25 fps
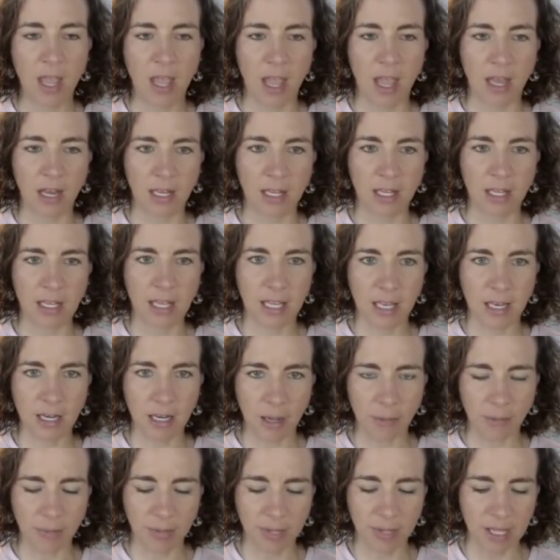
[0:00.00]
And again,
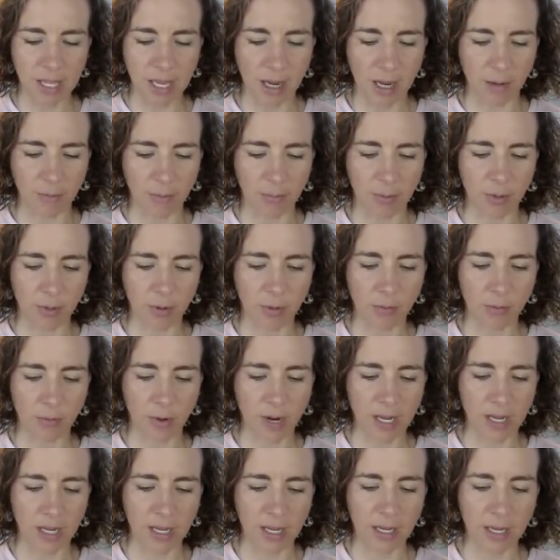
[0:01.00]
up in the upper
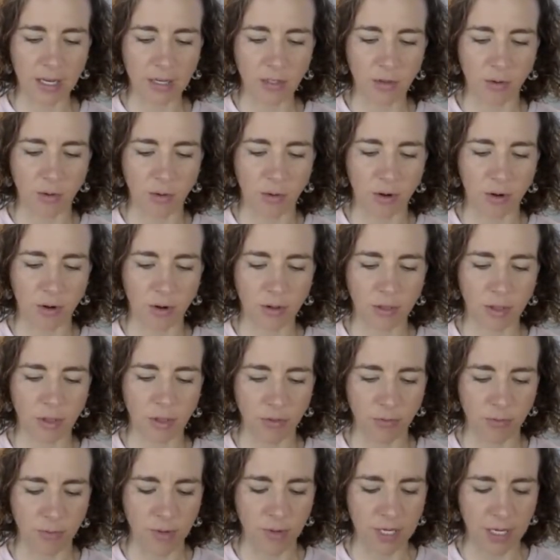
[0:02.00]
right hand corner, the
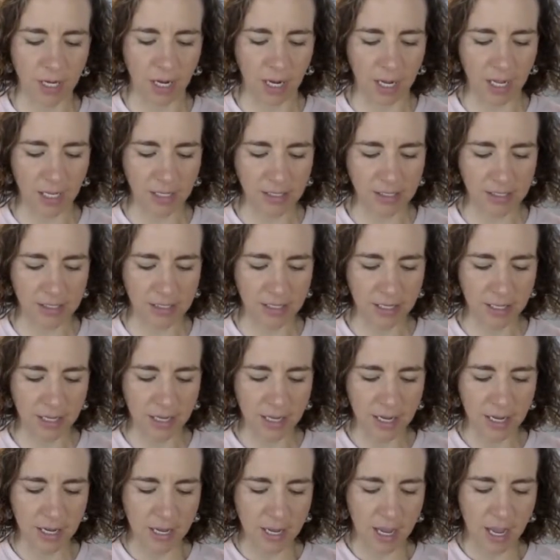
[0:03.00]
three dots,
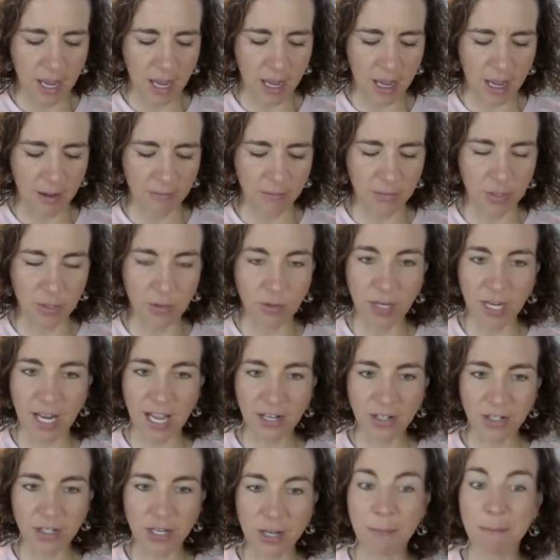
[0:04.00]
um, you can
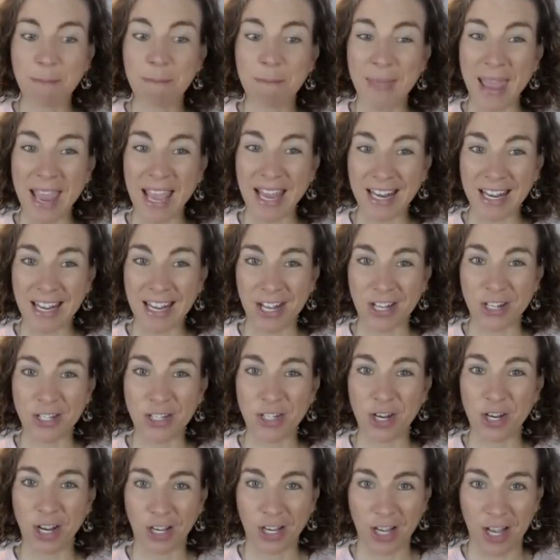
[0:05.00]
actually
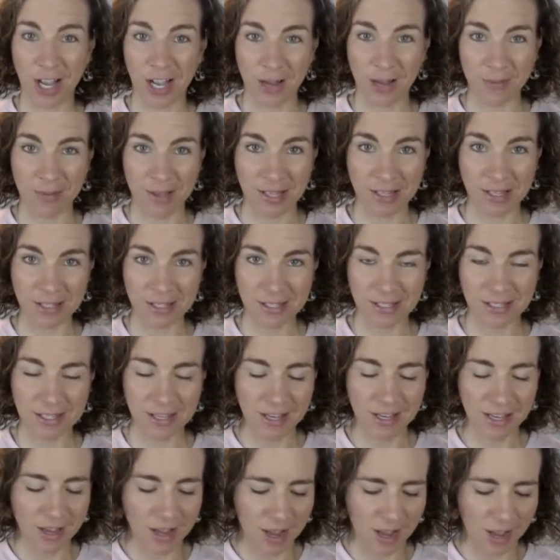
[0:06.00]
manage comments
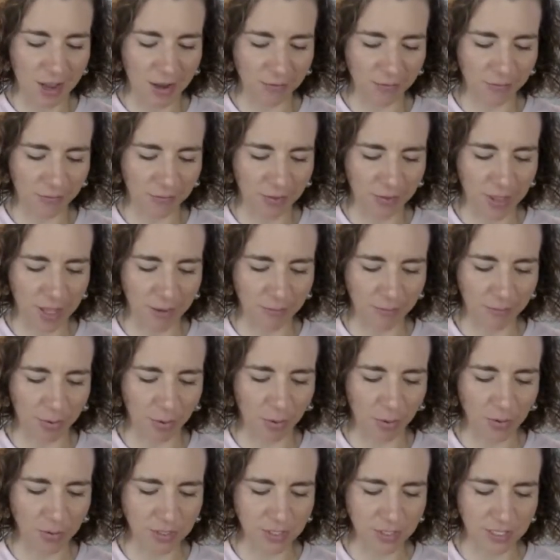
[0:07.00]
uh, for that
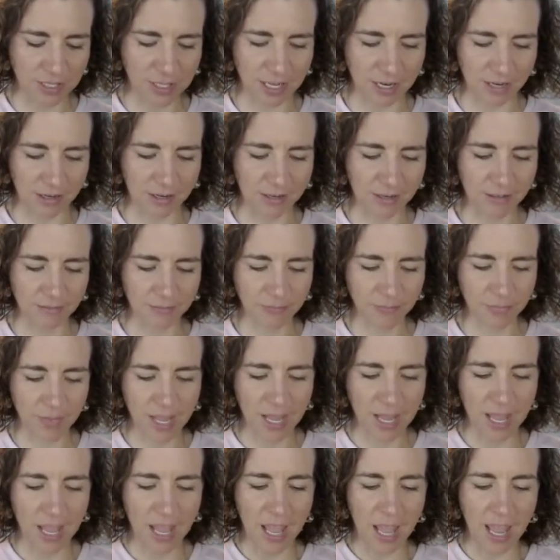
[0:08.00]
post there.
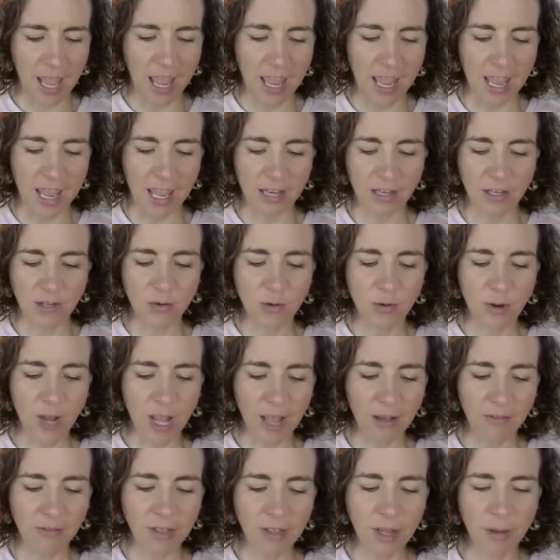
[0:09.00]
And you
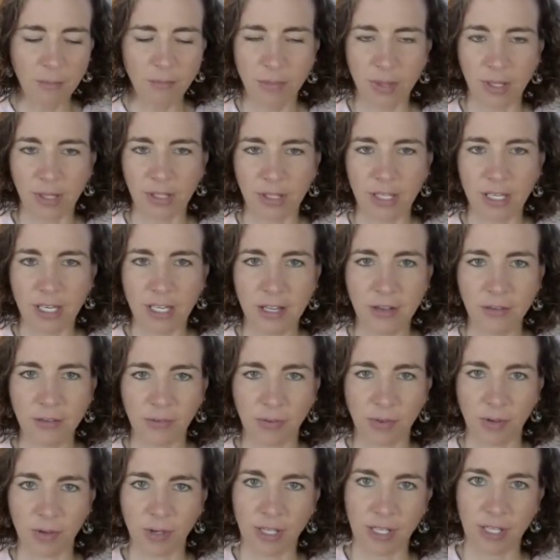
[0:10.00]
have the ability
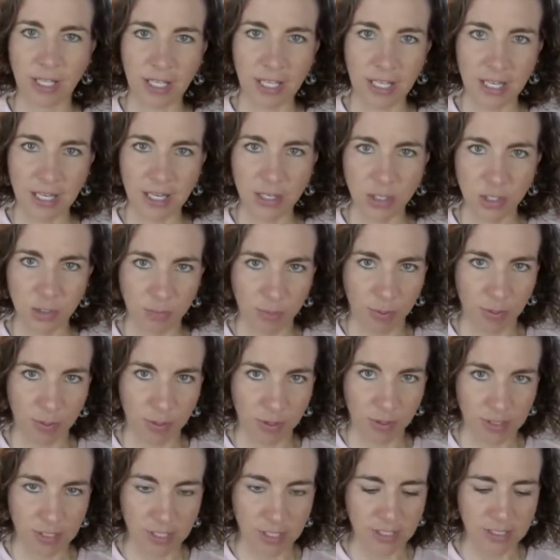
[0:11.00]
for each
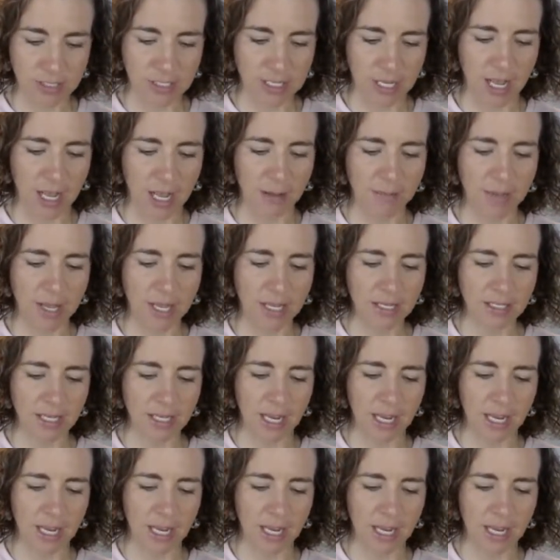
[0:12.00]
person's comment.